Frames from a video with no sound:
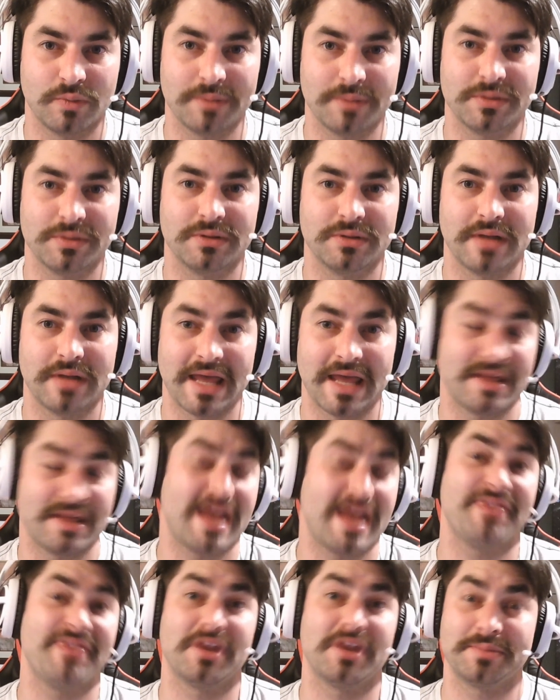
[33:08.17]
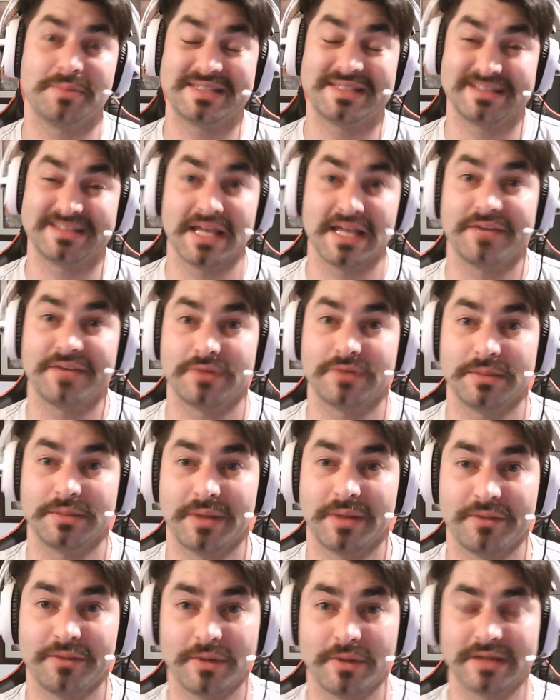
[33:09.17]
And there'd be slavery,
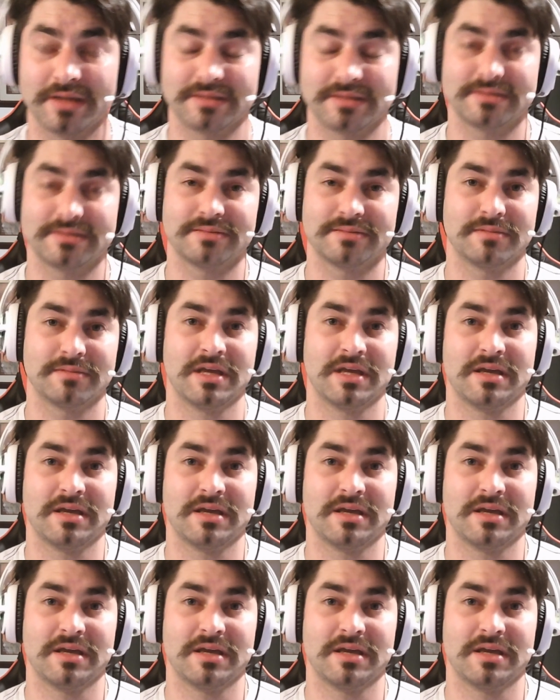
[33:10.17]
by the way, because